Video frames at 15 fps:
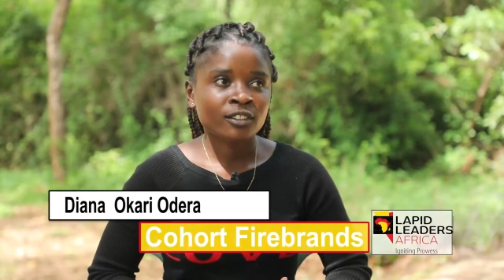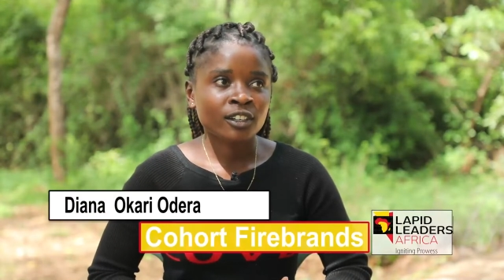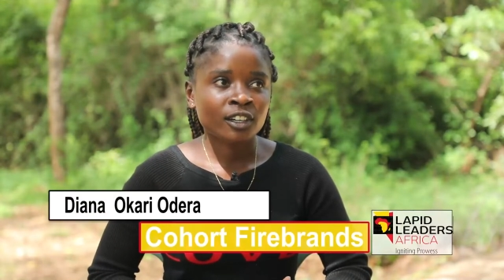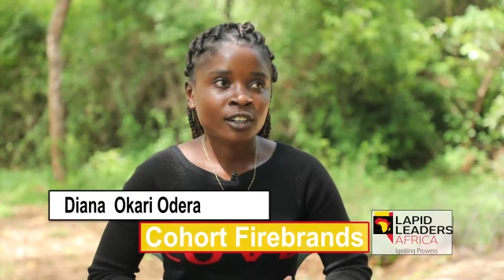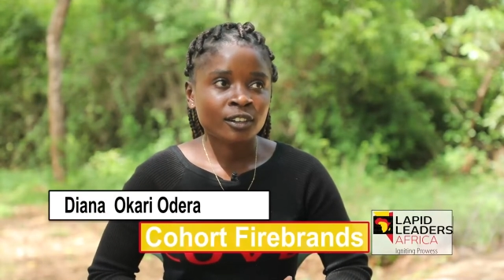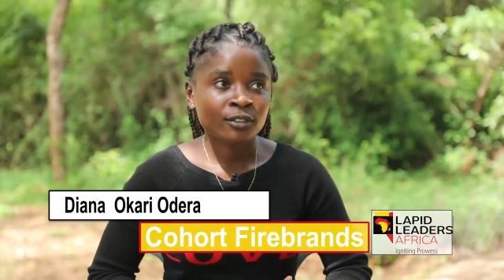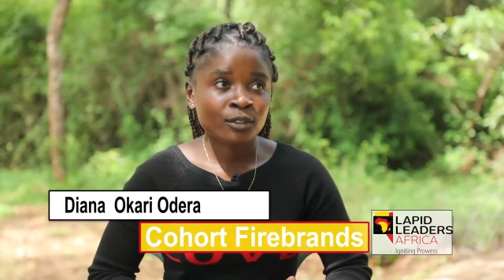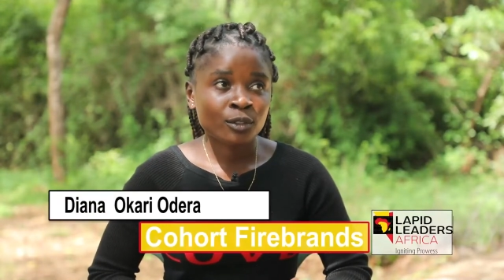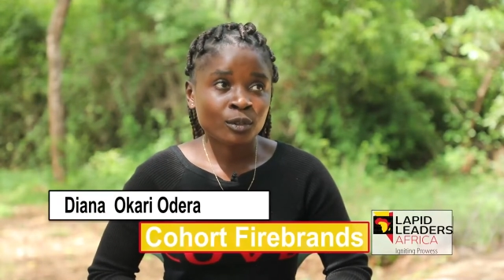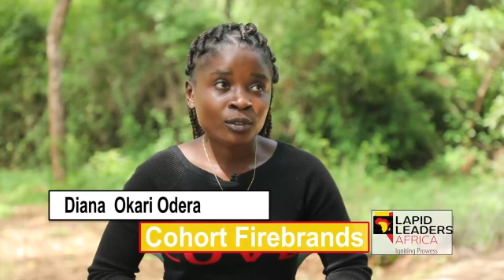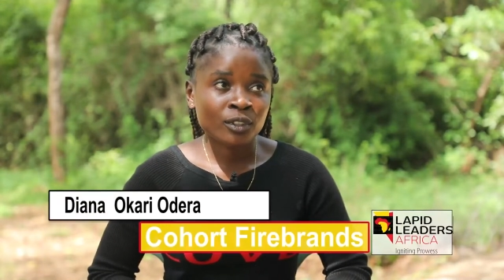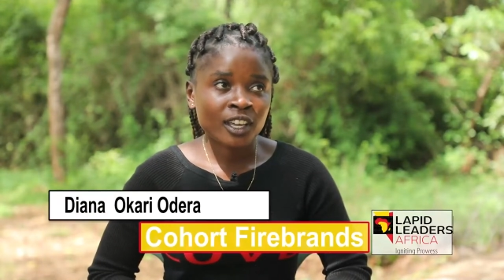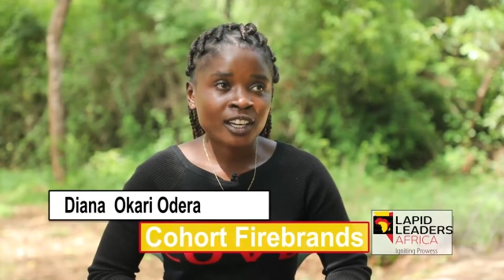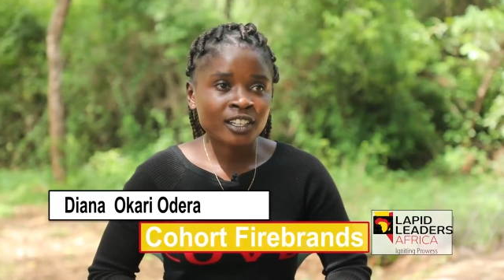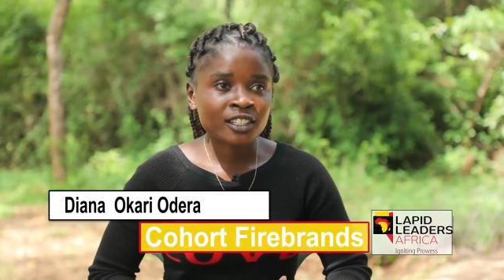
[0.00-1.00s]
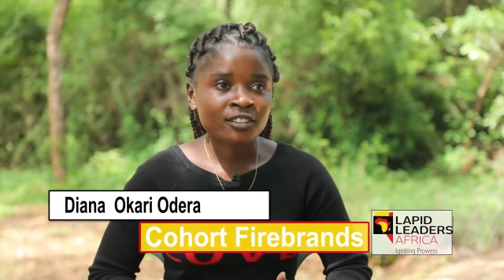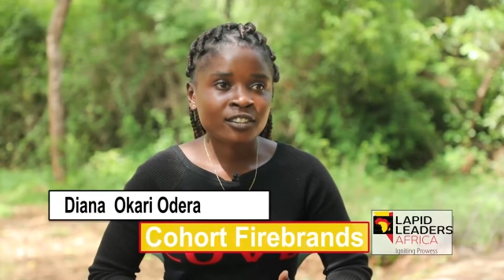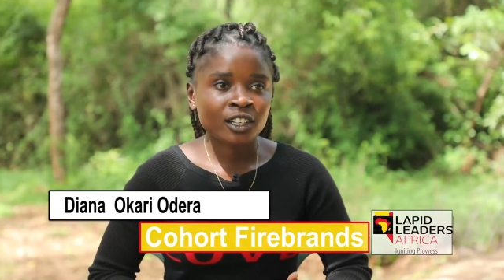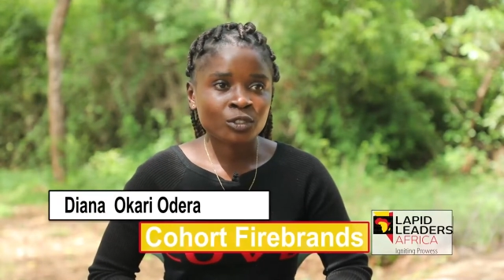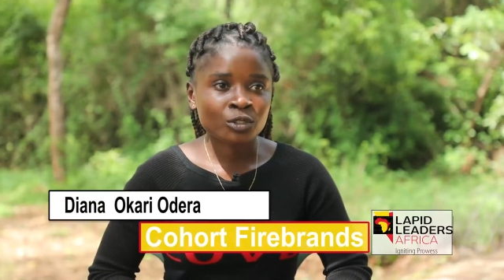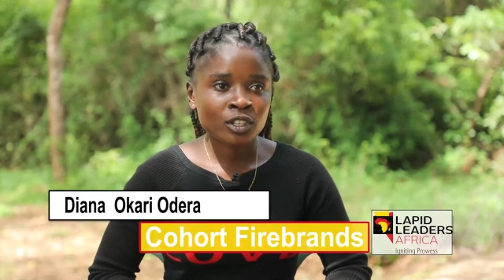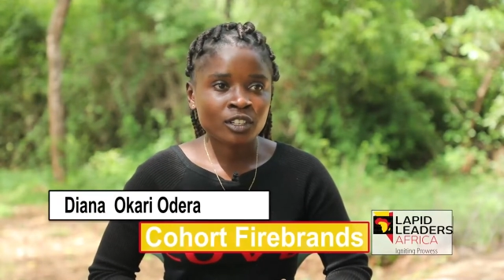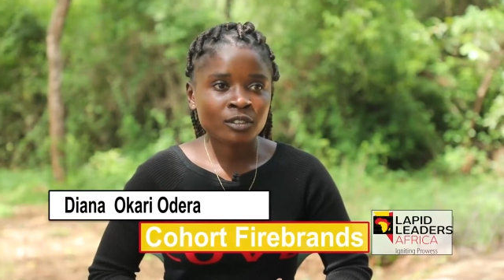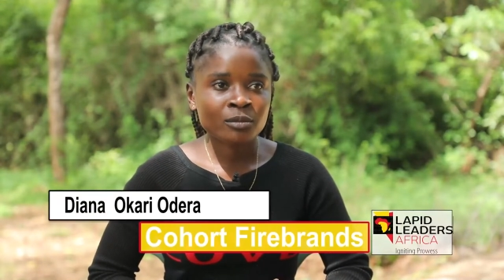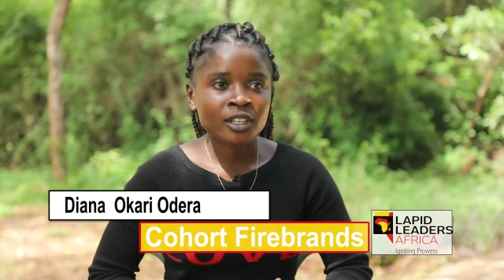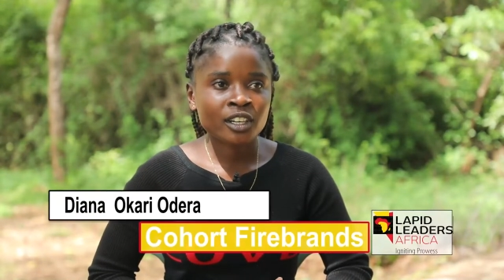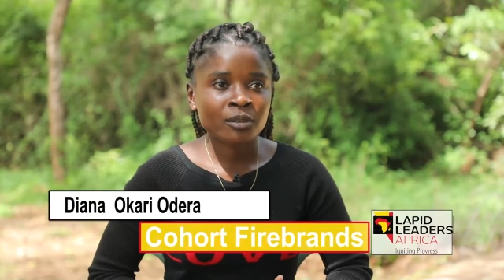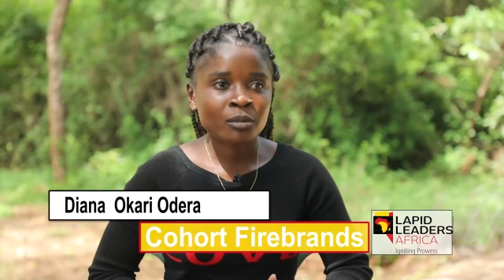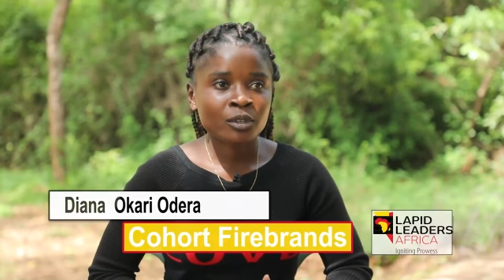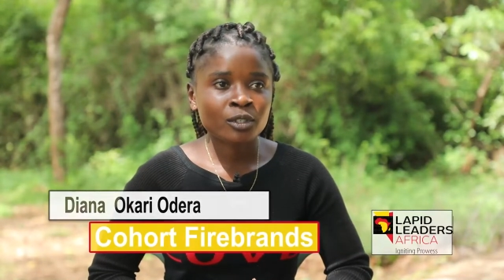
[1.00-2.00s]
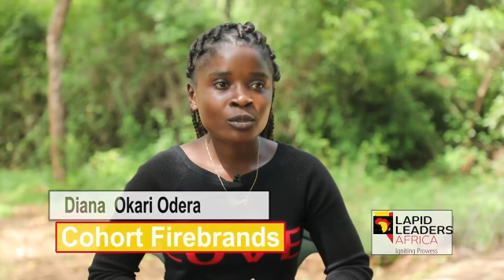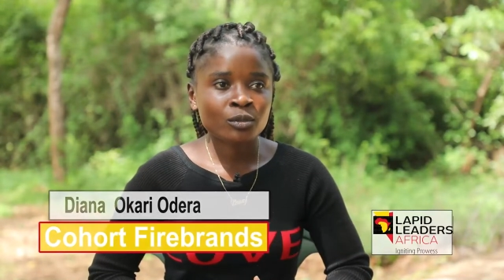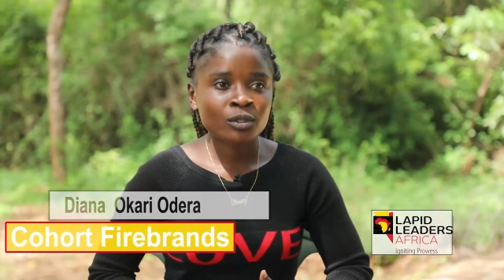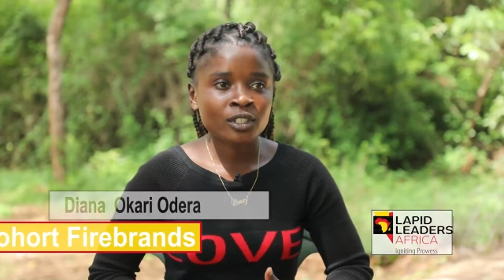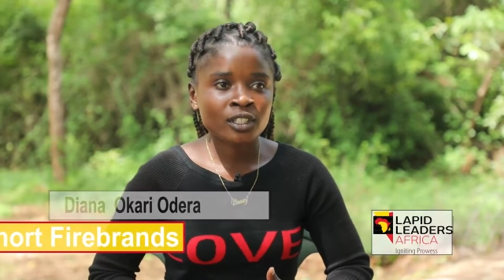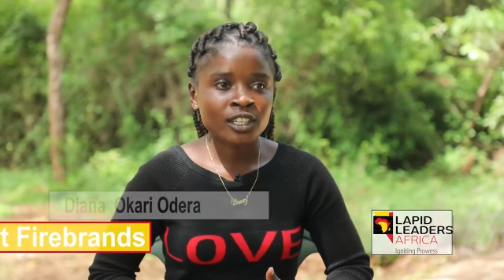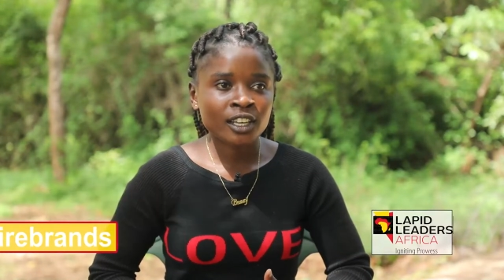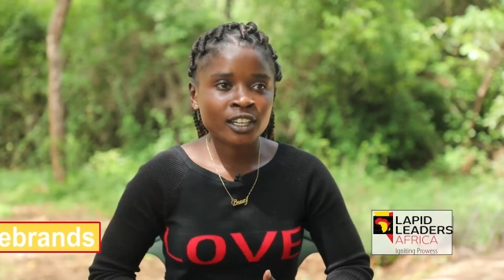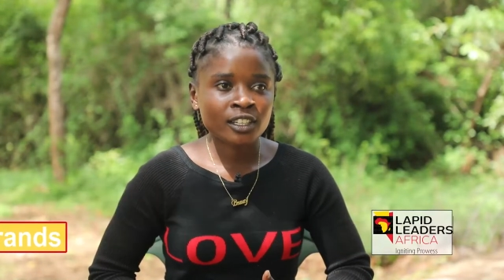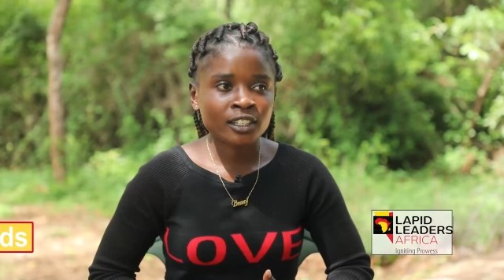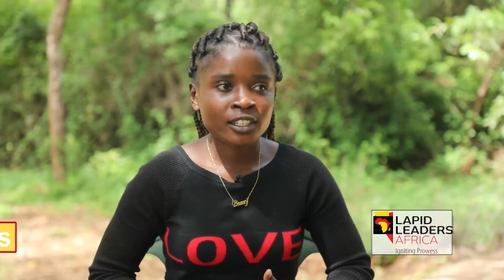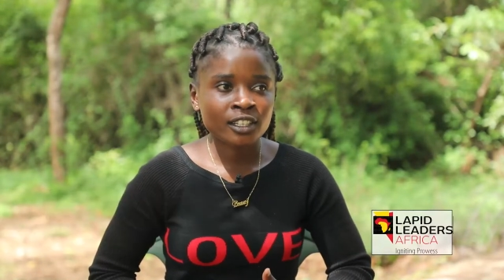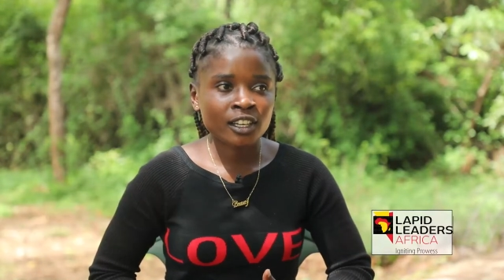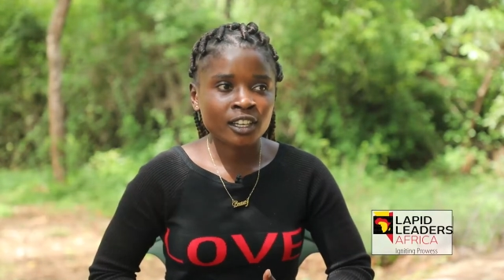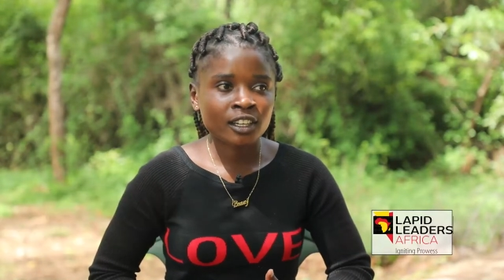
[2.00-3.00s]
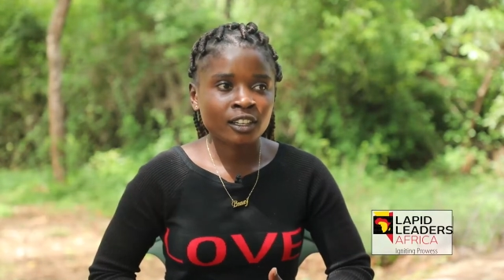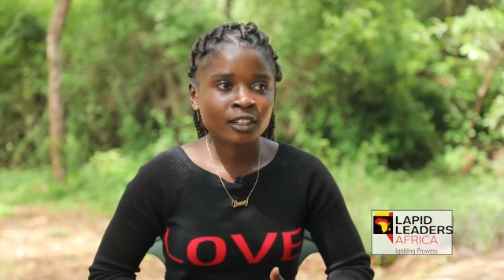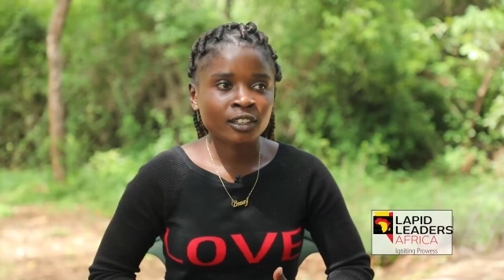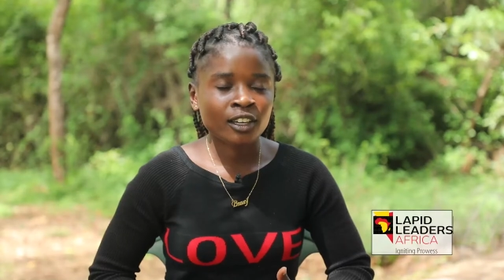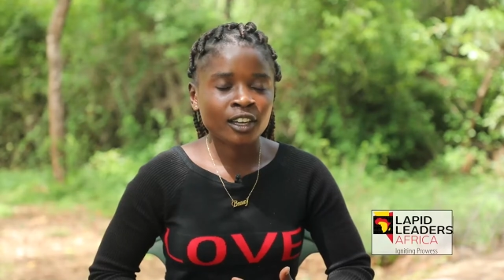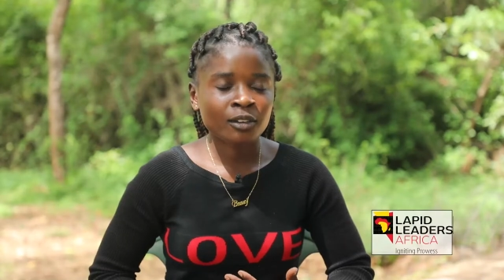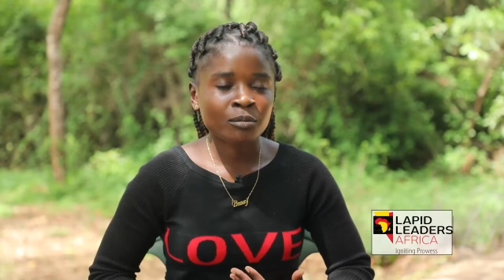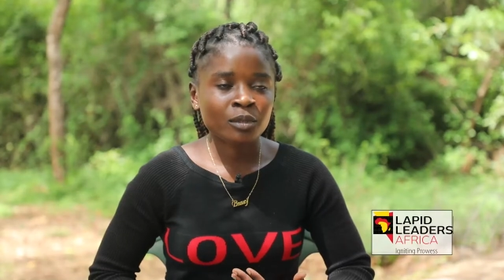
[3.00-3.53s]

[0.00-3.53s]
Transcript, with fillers: uh, through that, I've actually been able to start uh, a